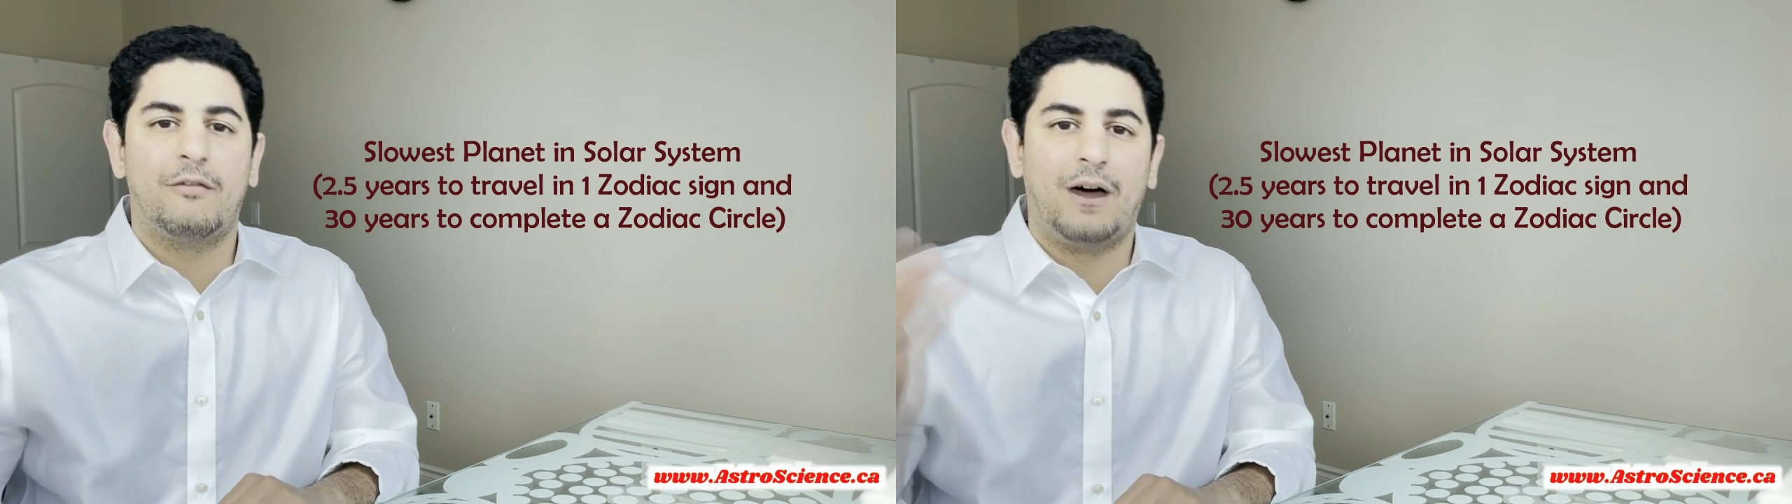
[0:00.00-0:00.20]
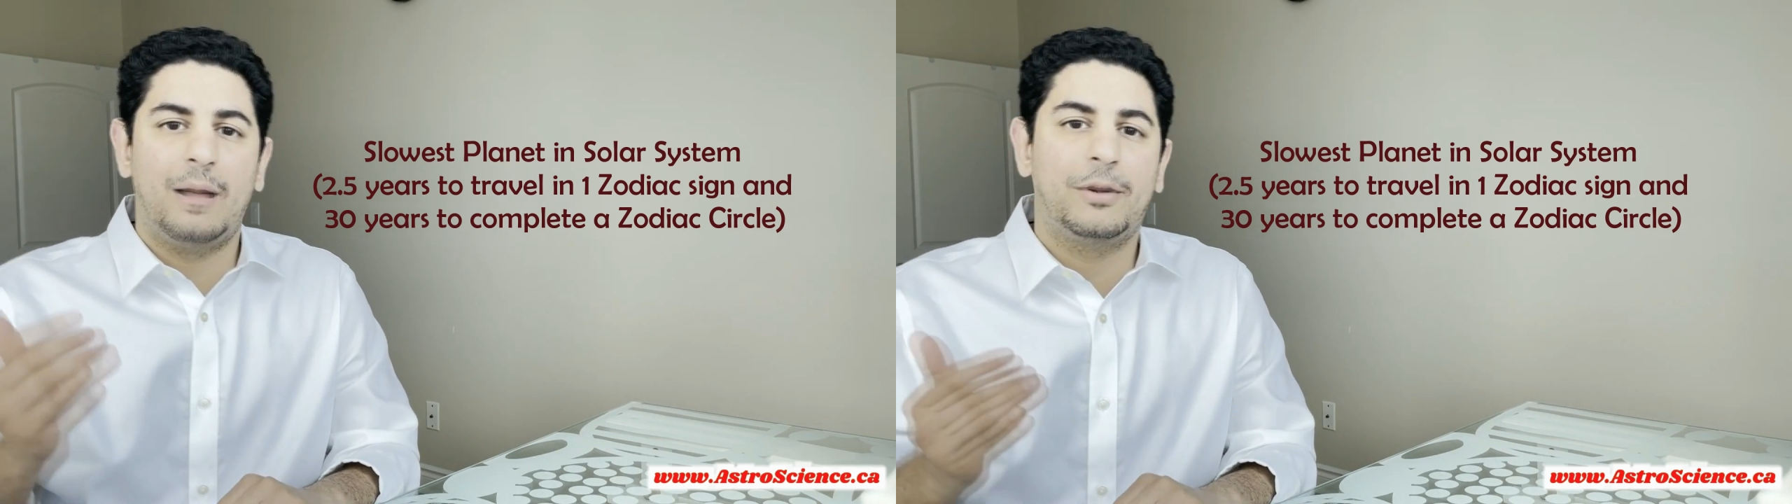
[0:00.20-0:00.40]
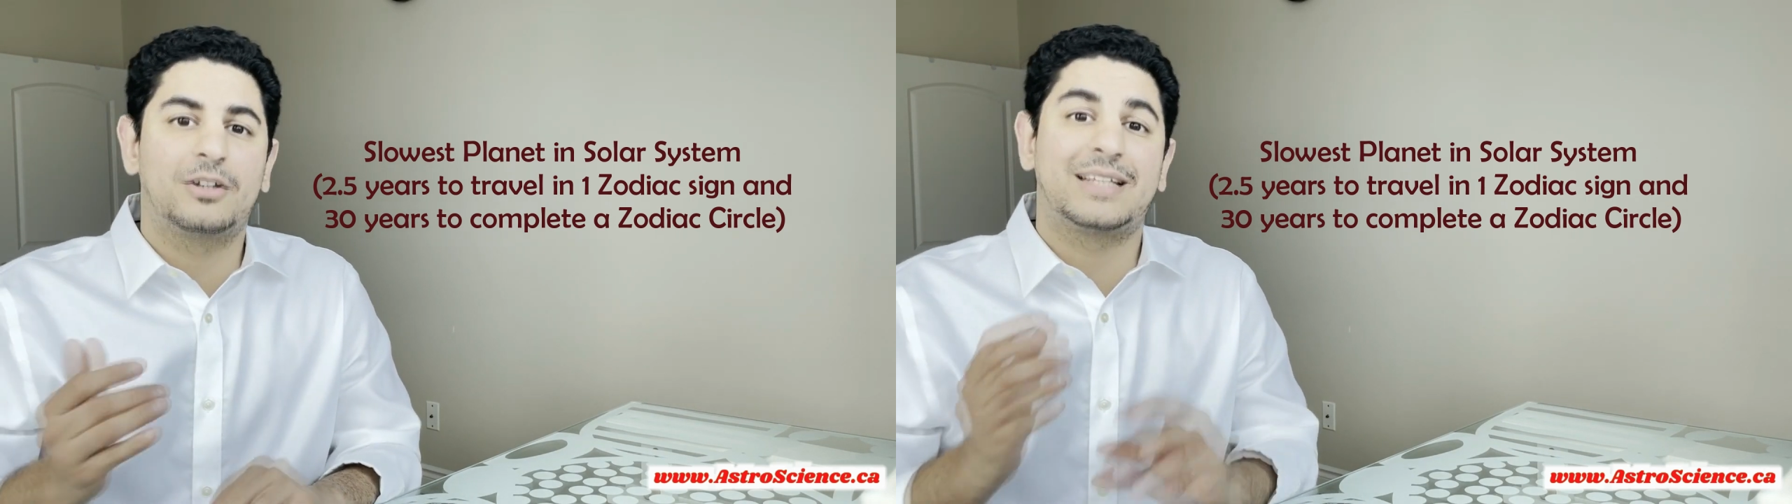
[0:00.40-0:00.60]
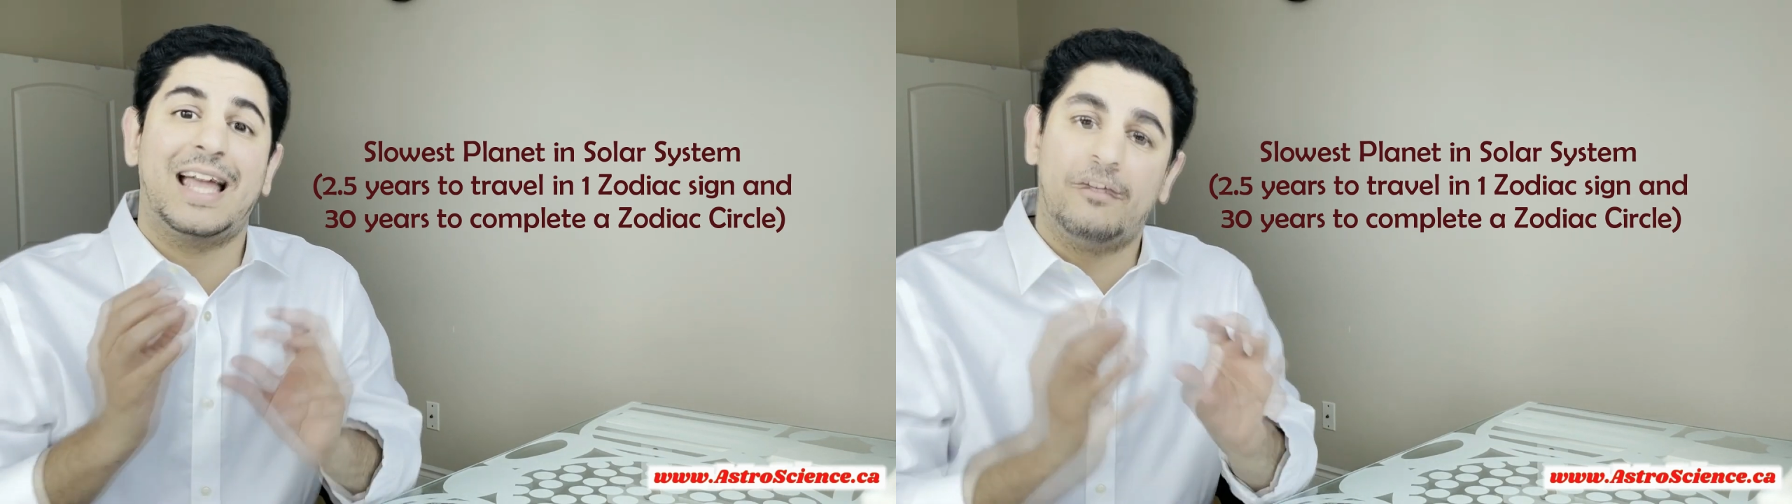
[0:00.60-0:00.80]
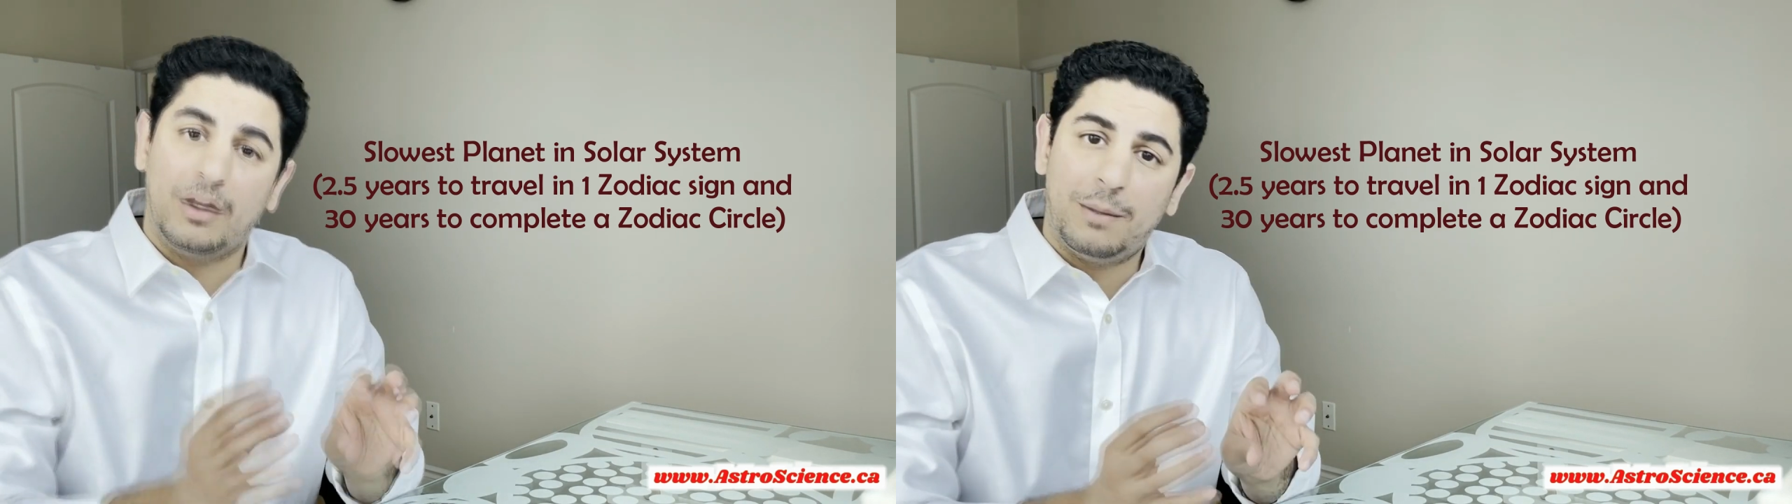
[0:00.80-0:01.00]
Why? Because
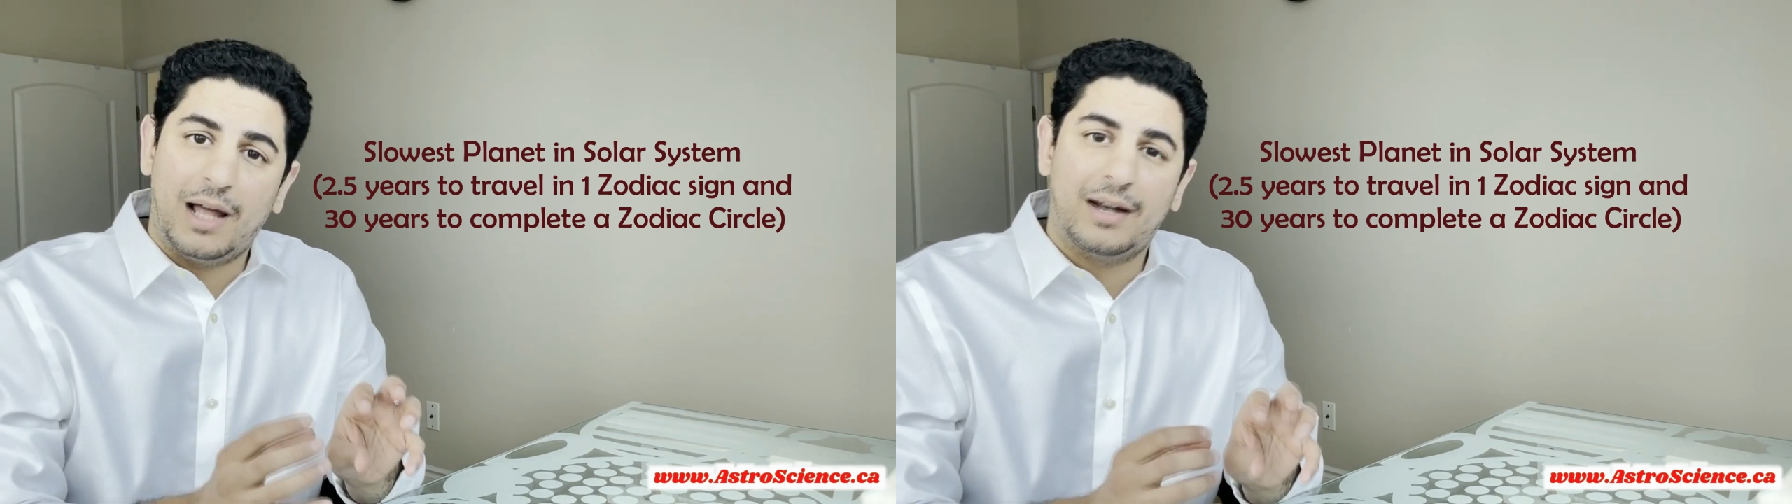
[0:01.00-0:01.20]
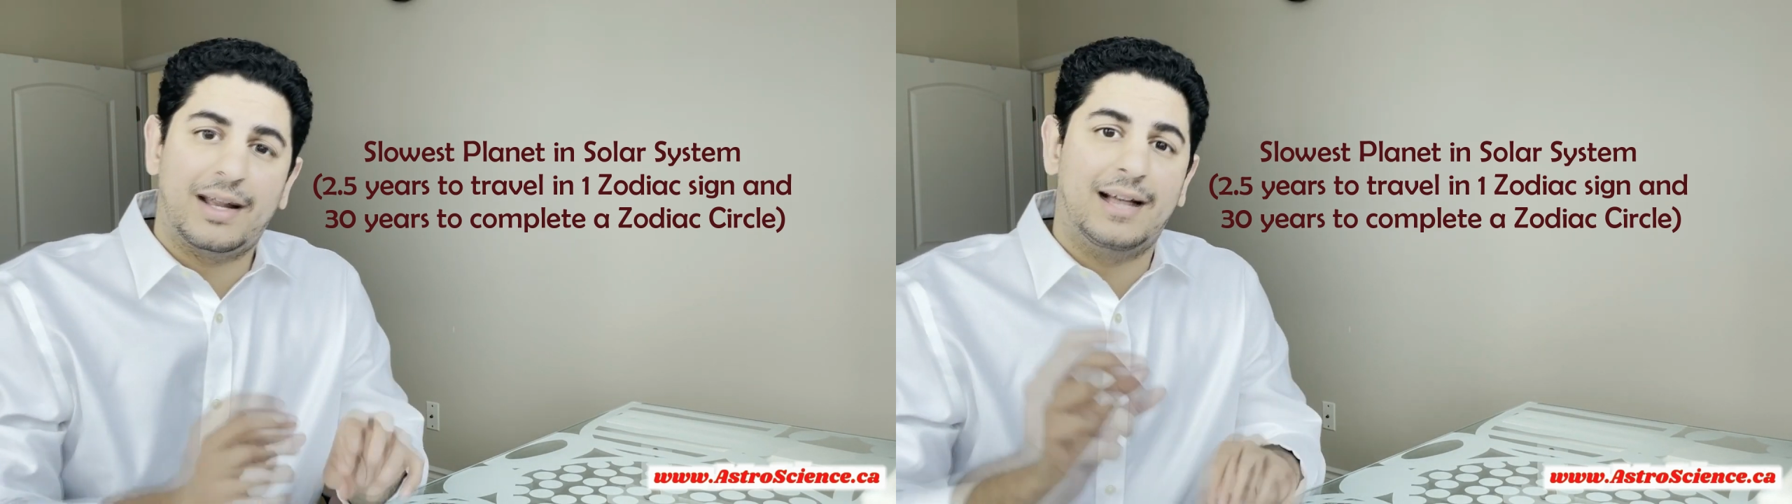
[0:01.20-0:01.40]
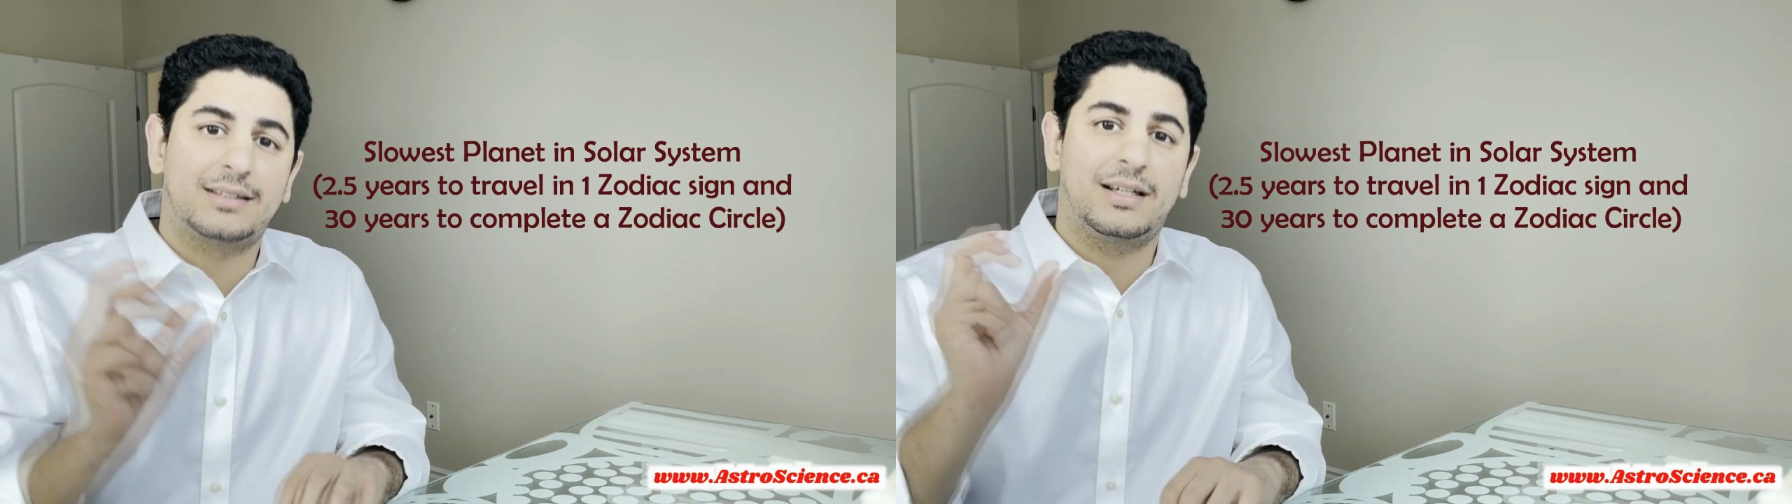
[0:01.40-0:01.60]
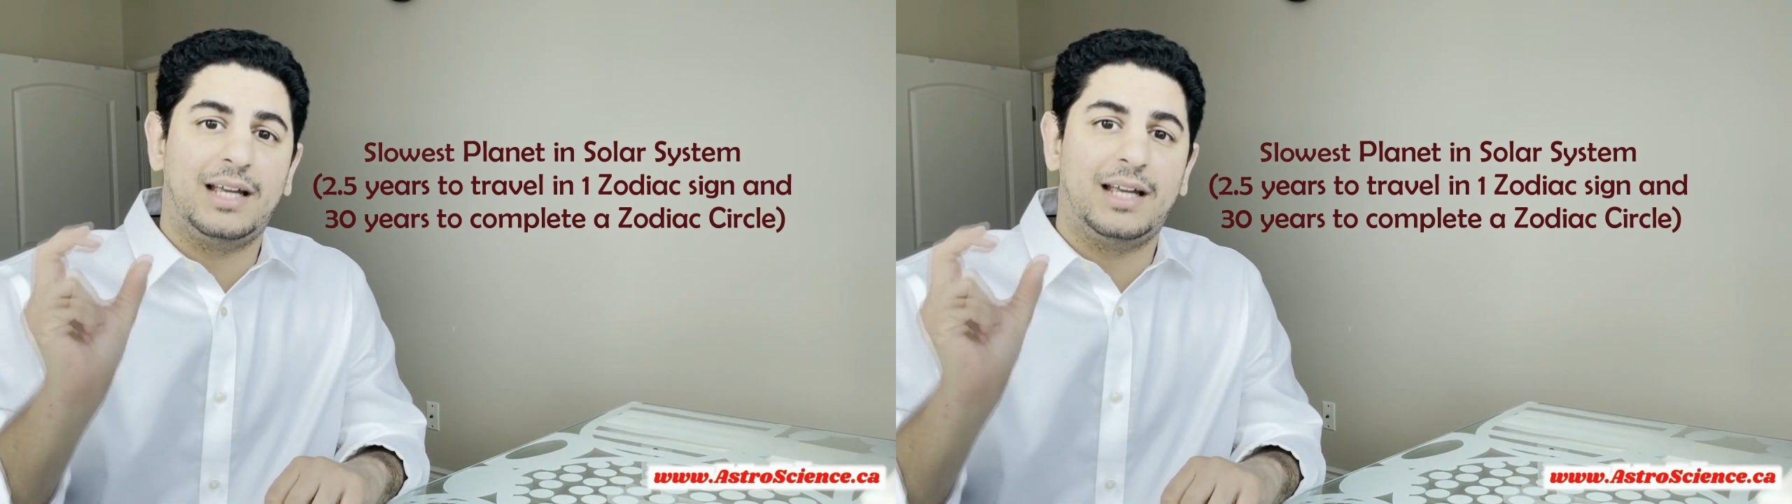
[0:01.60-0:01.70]
every planet has an